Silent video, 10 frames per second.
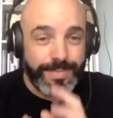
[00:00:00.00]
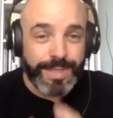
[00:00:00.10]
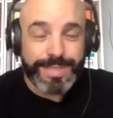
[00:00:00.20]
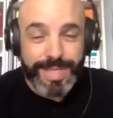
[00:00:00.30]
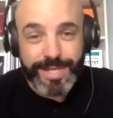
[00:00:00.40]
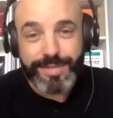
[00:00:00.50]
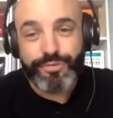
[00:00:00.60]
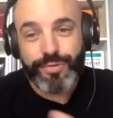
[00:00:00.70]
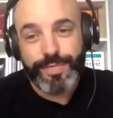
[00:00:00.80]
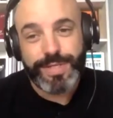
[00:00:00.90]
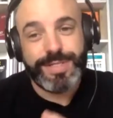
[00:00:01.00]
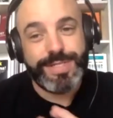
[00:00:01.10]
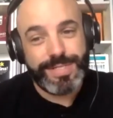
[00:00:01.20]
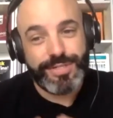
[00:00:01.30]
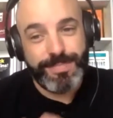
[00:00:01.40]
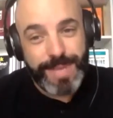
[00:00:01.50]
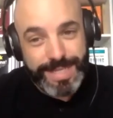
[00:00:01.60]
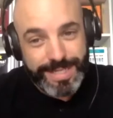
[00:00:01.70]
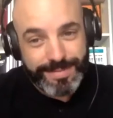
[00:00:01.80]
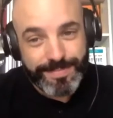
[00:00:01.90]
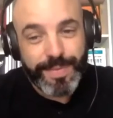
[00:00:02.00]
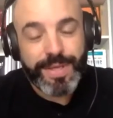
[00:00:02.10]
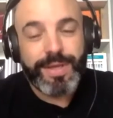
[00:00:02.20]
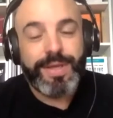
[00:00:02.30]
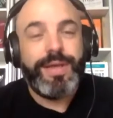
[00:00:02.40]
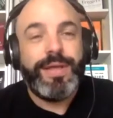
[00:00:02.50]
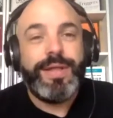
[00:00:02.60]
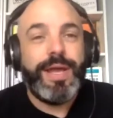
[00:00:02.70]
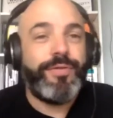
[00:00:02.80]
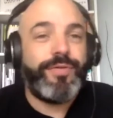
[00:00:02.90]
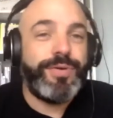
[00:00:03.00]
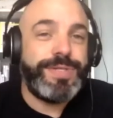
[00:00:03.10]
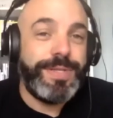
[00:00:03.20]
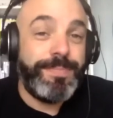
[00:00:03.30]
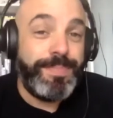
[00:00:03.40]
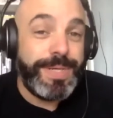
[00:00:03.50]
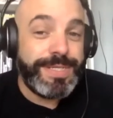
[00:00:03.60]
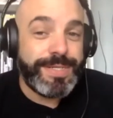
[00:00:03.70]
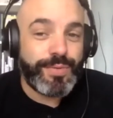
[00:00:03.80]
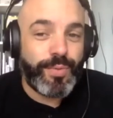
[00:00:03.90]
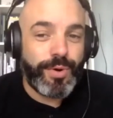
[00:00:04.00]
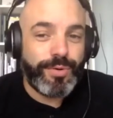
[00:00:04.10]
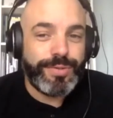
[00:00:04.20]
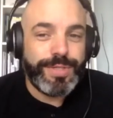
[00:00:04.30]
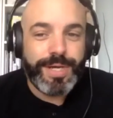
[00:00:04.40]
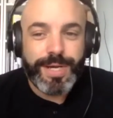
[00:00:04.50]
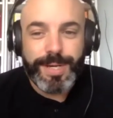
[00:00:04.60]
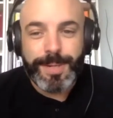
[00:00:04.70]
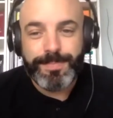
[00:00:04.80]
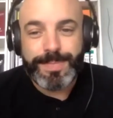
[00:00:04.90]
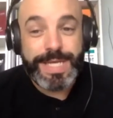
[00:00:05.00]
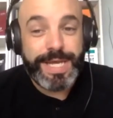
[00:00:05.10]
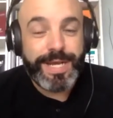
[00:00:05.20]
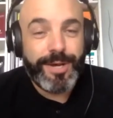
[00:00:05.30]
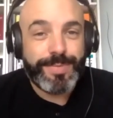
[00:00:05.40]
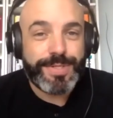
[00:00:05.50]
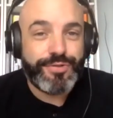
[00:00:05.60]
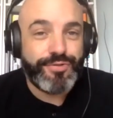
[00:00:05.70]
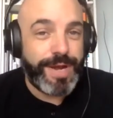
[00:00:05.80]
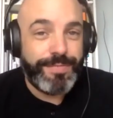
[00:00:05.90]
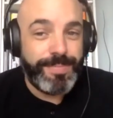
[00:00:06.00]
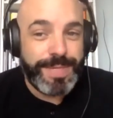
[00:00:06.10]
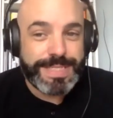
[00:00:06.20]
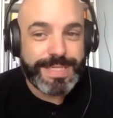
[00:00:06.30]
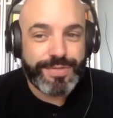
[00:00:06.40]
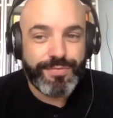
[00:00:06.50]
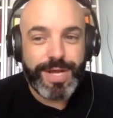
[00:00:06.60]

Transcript: data-driven decision making. Now, of course, in the business world, data helps us drive the business, right?